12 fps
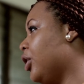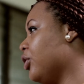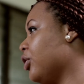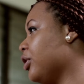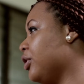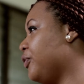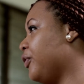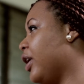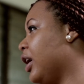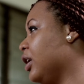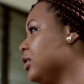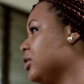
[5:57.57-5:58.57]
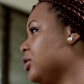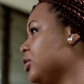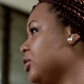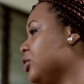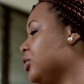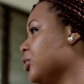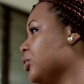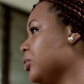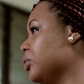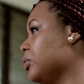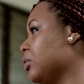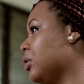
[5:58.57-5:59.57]
You're not going to find, you know,
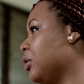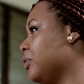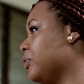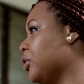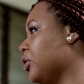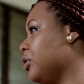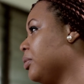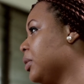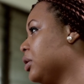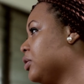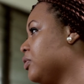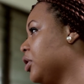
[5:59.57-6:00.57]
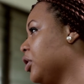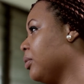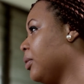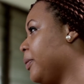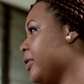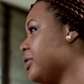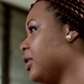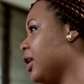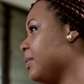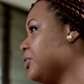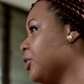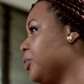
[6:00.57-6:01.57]
a lot of documents really on my personal
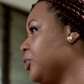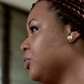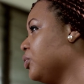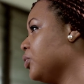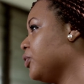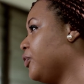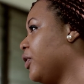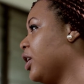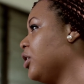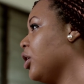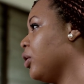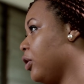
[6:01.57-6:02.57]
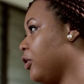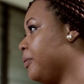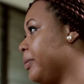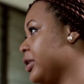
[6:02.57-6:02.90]
laptop. You will find a lot of